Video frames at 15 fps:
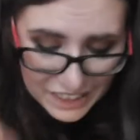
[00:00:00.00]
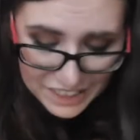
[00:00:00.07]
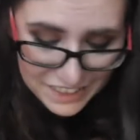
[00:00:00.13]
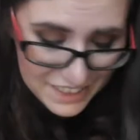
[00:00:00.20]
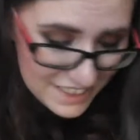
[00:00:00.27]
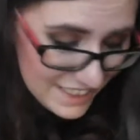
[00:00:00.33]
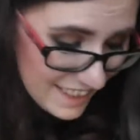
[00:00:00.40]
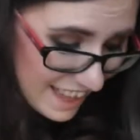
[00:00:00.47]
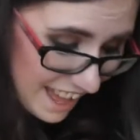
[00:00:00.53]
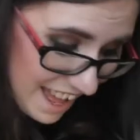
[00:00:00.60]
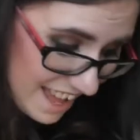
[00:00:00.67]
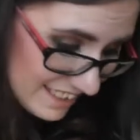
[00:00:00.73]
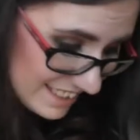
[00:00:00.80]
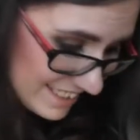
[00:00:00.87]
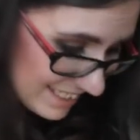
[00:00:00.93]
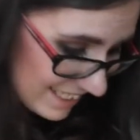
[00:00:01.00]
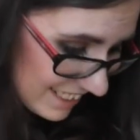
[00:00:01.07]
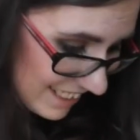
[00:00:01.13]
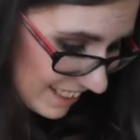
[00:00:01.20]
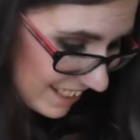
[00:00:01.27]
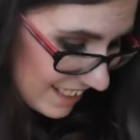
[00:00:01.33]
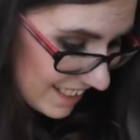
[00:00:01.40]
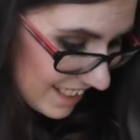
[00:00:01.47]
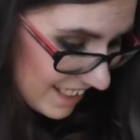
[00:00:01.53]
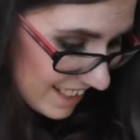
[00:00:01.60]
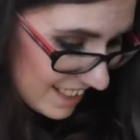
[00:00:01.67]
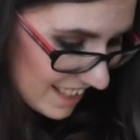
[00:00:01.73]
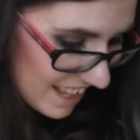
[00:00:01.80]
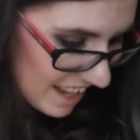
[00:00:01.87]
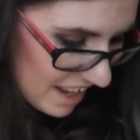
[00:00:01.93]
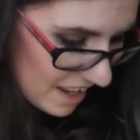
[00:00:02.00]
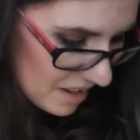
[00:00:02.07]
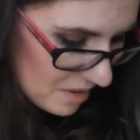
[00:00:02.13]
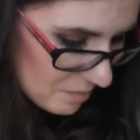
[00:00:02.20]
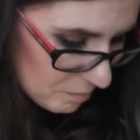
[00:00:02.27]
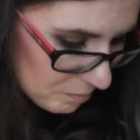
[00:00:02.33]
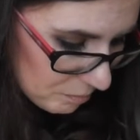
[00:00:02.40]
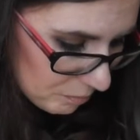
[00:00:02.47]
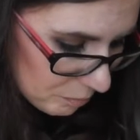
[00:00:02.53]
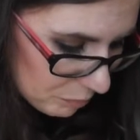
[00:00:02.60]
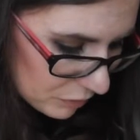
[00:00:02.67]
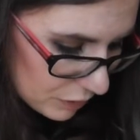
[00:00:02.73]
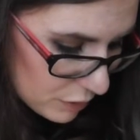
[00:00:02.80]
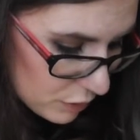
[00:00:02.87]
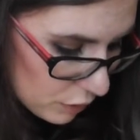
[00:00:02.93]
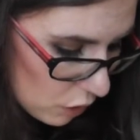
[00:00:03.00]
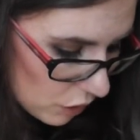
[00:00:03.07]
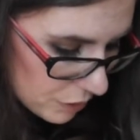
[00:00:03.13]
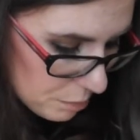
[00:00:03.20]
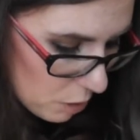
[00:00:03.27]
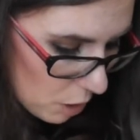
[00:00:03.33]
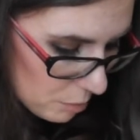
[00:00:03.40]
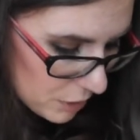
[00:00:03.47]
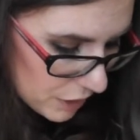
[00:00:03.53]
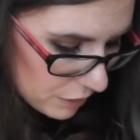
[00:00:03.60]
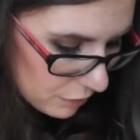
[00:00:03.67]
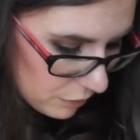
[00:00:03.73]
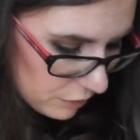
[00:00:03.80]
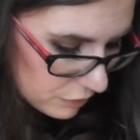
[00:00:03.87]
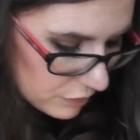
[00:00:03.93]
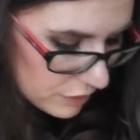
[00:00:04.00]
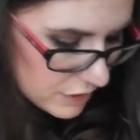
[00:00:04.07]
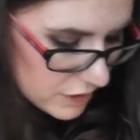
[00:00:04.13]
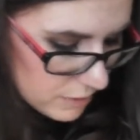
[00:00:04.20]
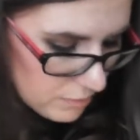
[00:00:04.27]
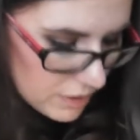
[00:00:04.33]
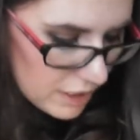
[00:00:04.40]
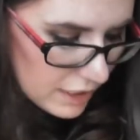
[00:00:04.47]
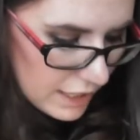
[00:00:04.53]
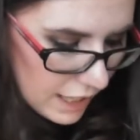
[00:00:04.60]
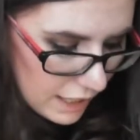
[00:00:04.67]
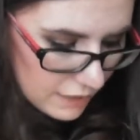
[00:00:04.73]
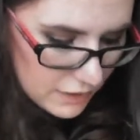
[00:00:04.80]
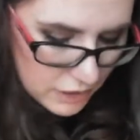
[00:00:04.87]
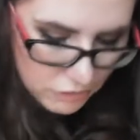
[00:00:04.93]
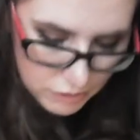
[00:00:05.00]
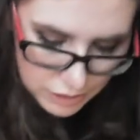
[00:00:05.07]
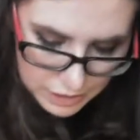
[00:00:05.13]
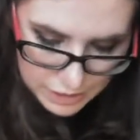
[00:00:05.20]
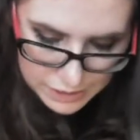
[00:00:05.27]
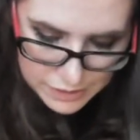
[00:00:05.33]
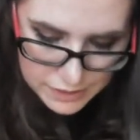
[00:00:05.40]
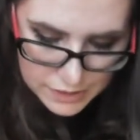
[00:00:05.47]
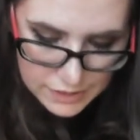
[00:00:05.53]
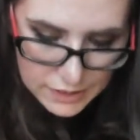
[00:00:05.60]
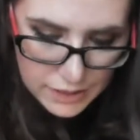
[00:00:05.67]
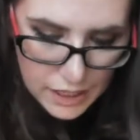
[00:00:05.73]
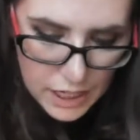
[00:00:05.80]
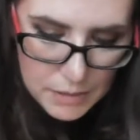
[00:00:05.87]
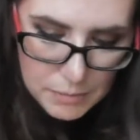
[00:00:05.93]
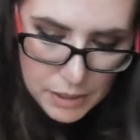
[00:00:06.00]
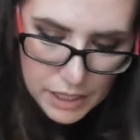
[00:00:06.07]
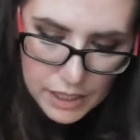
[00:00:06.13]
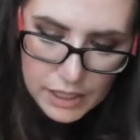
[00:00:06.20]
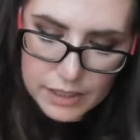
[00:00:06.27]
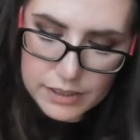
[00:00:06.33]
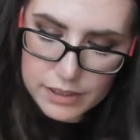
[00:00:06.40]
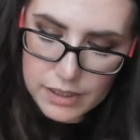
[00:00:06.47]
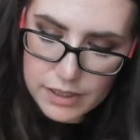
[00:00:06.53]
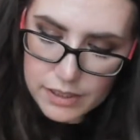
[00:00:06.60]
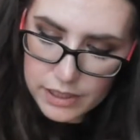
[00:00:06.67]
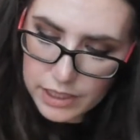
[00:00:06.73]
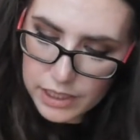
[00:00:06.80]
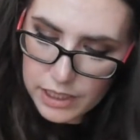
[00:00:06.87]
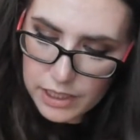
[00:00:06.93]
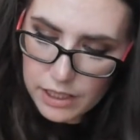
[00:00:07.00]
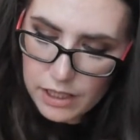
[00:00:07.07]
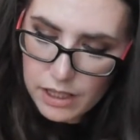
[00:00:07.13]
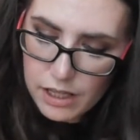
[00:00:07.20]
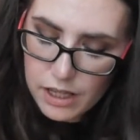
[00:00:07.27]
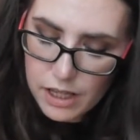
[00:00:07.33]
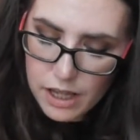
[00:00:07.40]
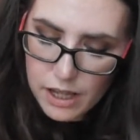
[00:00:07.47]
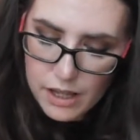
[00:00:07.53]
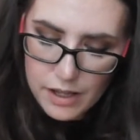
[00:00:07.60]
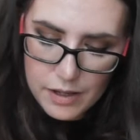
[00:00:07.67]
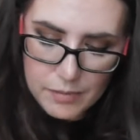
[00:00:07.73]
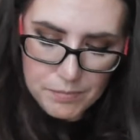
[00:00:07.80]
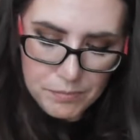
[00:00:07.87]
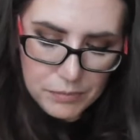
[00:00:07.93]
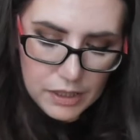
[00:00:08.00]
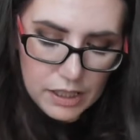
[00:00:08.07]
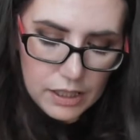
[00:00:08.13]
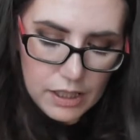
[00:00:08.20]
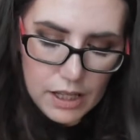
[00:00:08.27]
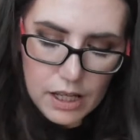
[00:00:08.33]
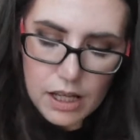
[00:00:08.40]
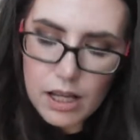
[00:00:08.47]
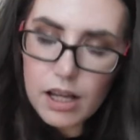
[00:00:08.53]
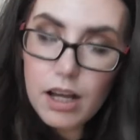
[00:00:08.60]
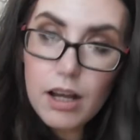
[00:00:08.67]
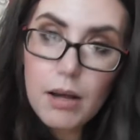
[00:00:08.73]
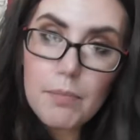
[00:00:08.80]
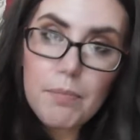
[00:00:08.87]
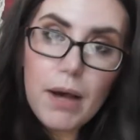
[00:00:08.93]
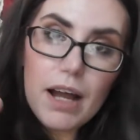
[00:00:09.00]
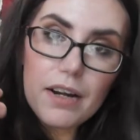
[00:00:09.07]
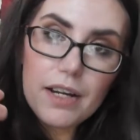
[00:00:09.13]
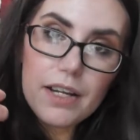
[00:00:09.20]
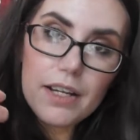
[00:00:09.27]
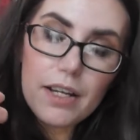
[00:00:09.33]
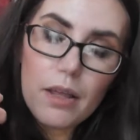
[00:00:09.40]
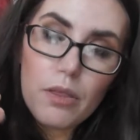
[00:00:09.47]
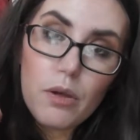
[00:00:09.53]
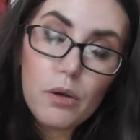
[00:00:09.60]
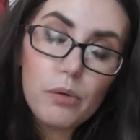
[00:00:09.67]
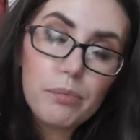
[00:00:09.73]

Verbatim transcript: there is that. Um, Lollipop Guild, something candy related, and I picked the um, Barry, no,